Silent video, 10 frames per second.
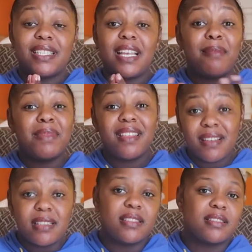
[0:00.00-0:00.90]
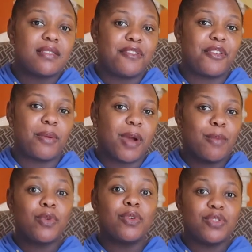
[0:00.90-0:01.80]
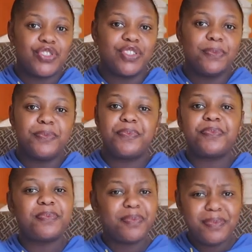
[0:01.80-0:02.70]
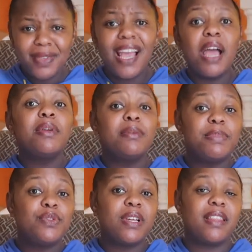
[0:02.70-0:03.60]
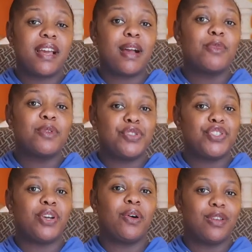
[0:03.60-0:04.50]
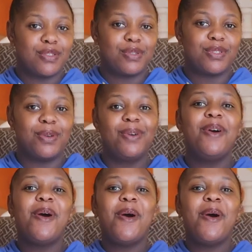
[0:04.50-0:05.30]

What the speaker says: some things from Kamukunji. I will be doing the Kamukunji haul too, so